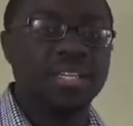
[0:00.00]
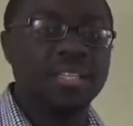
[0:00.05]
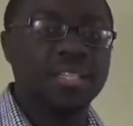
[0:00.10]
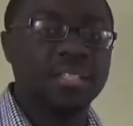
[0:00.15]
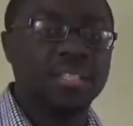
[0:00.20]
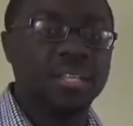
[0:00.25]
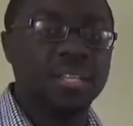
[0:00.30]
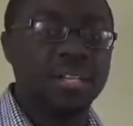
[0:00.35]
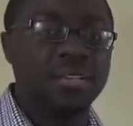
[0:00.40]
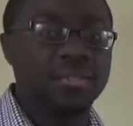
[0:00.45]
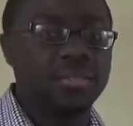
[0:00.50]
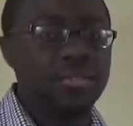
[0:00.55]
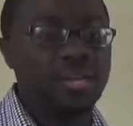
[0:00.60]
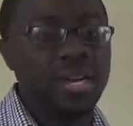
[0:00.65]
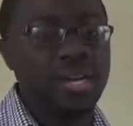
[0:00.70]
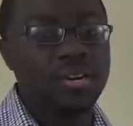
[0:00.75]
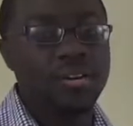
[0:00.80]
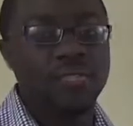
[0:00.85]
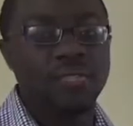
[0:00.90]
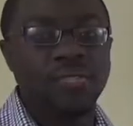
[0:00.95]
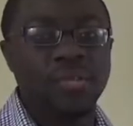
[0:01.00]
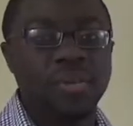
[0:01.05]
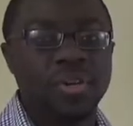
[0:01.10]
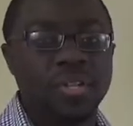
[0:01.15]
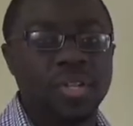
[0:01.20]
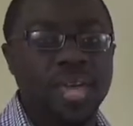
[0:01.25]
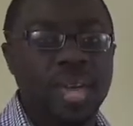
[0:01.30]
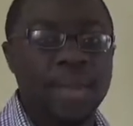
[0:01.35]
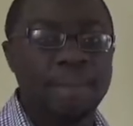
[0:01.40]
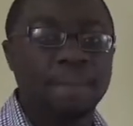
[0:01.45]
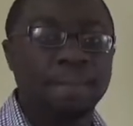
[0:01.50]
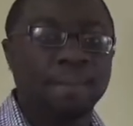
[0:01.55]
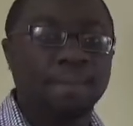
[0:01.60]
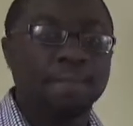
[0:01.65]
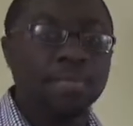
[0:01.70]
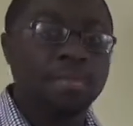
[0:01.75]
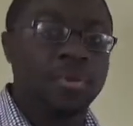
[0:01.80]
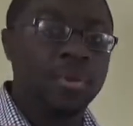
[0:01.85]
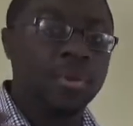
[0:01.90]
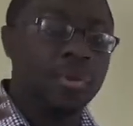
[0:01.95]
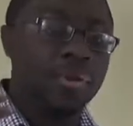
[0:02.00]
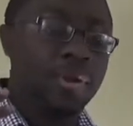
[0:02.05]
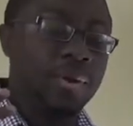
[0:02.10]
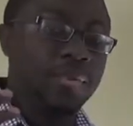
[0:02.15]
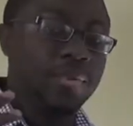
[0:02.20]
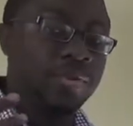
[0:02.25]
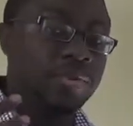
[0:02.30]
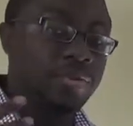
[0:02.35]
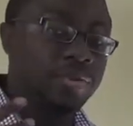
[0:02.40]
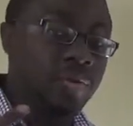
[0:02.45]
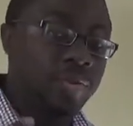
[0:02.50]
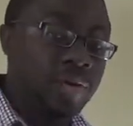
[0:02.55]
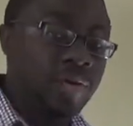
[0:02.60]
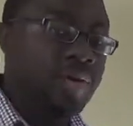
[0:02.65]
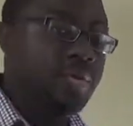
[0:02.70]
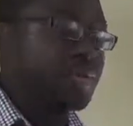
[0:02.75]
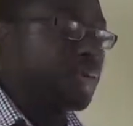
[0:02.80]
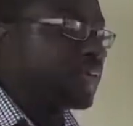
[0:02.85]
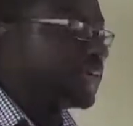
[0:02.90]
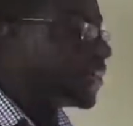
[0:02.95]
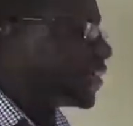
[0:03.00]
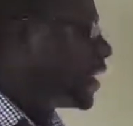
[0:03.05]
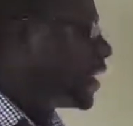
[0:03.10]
So try to avoid that. Number 3 most